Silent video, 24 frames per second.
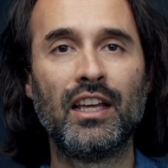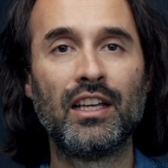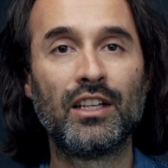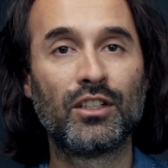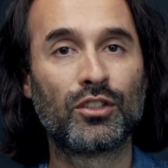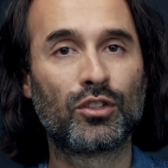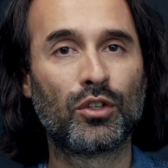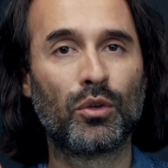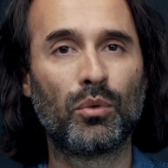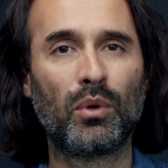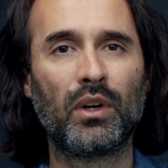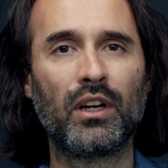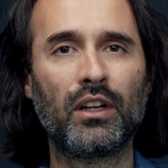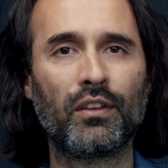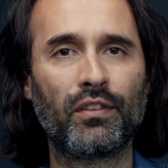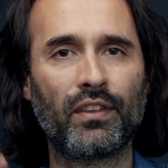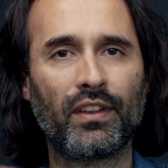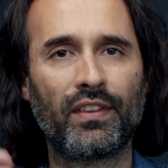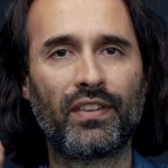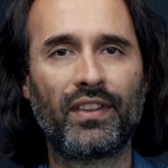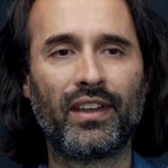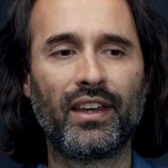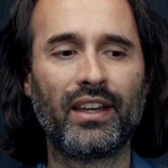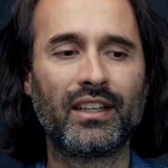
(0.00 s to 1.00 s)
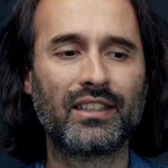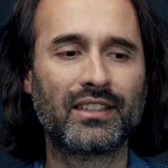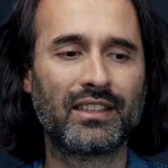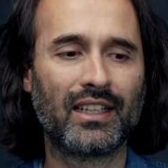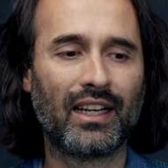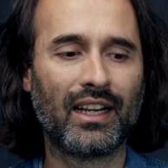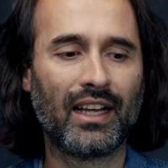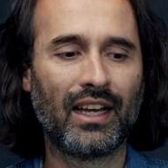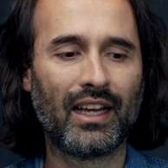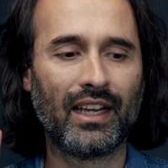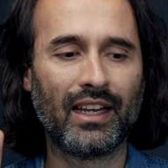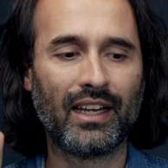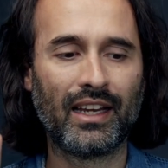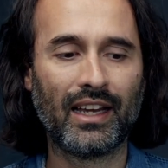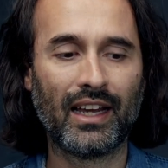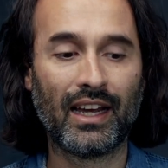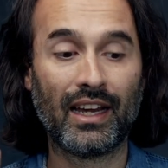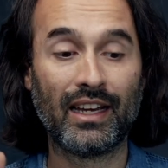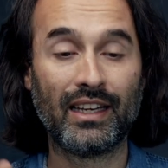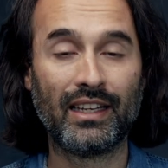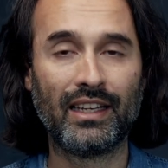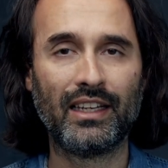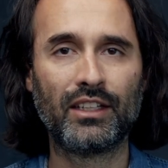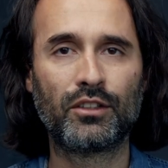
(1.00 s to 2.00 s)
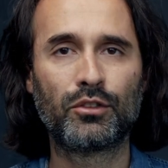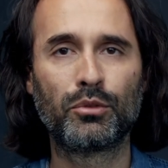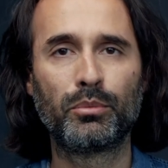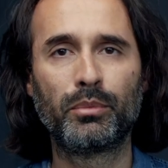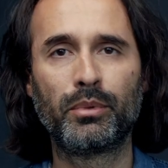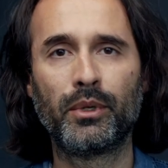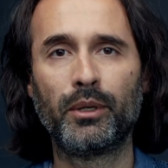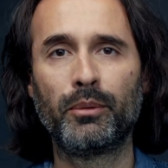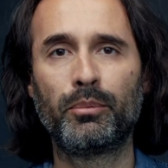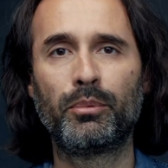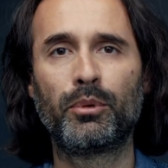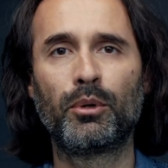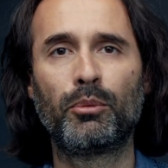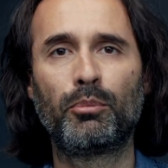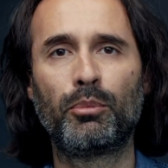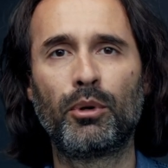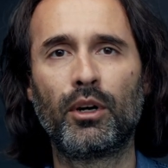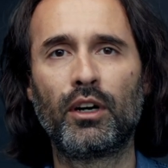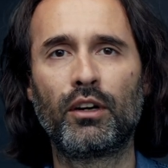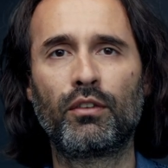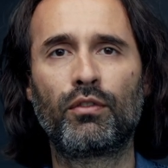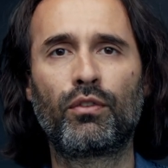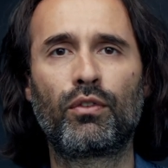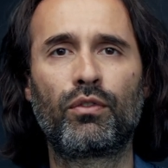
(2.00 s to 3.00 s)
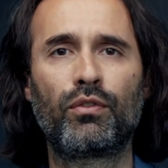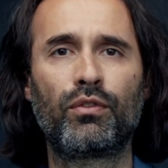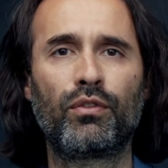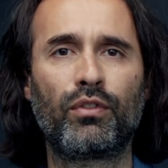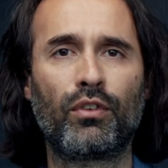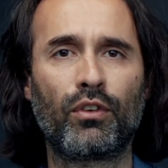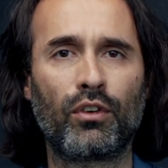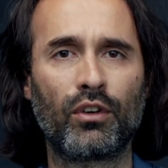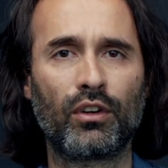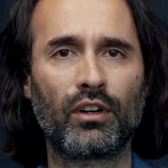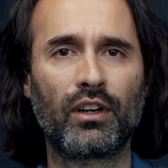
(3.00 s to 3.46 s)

So one of the things that I, I need to be prepared for